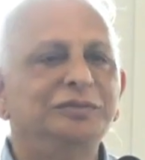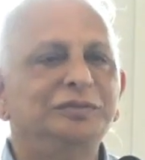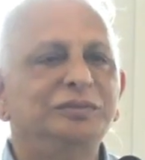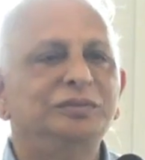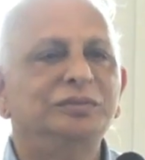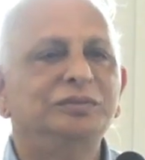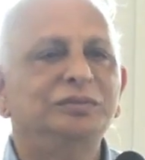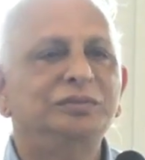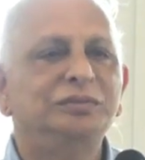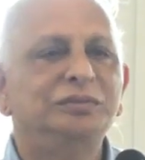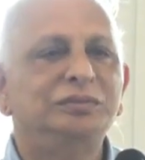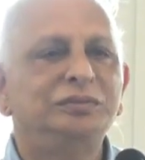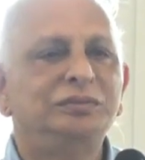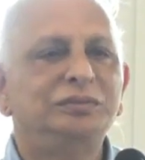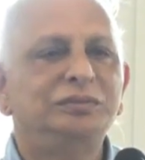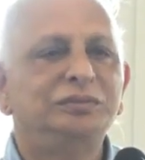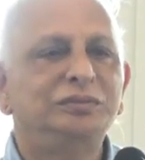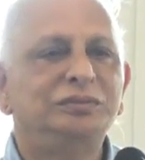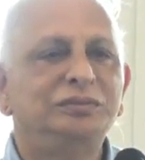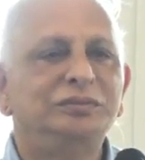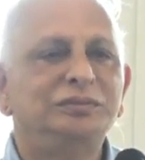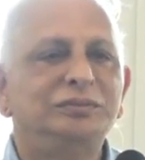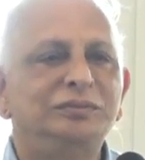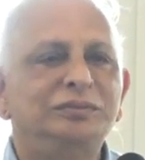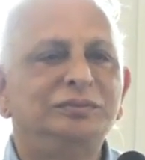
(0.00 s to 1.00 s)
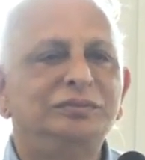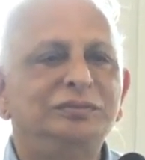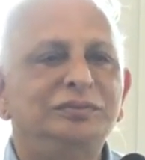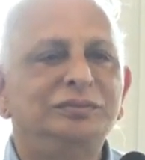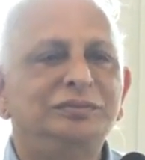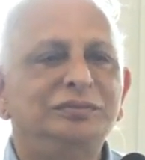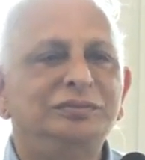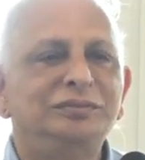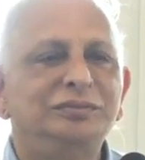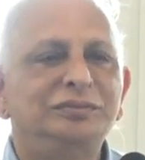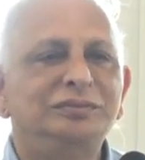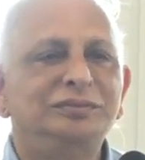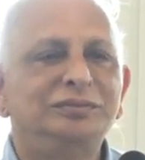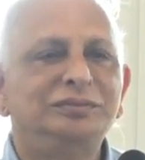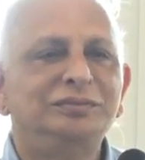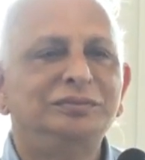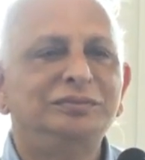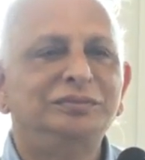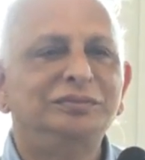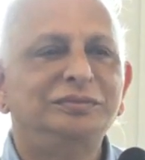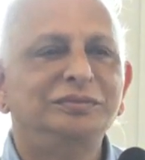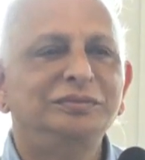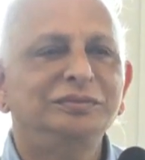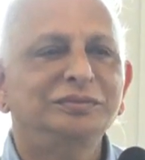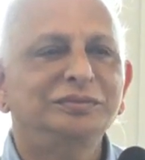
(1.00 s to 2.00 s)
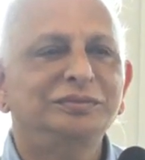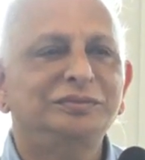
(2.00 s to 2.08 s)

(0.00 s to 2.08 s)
Nobody speaks.